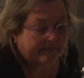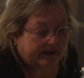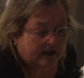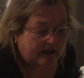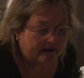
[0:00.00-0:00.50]
me
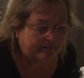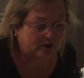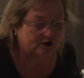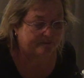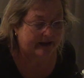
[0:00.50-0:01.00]
kind of
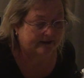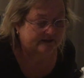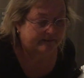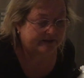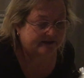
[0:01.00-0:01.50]
push back
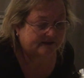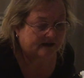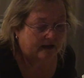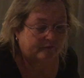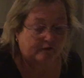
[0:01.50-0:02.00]
some of this
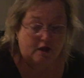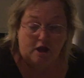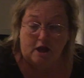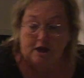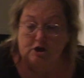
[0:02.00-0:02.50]
stuff.
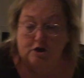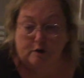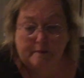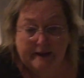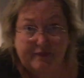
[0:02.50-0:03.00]
You
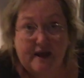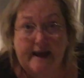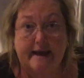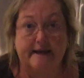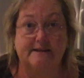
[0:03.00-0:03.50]
know about the
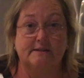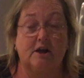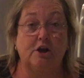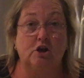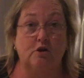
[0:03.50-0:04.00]
eggs,
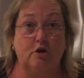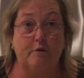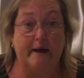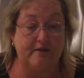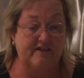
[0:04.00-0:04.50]
you know
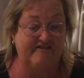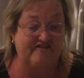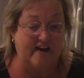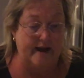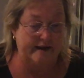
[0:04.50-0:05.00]
about the
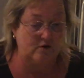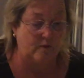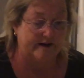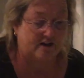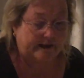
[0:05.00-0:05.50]
fine
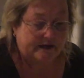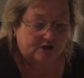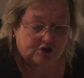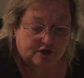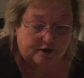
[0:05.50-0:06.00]

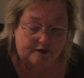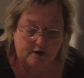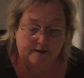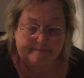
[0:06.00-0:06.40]
granulated sugar.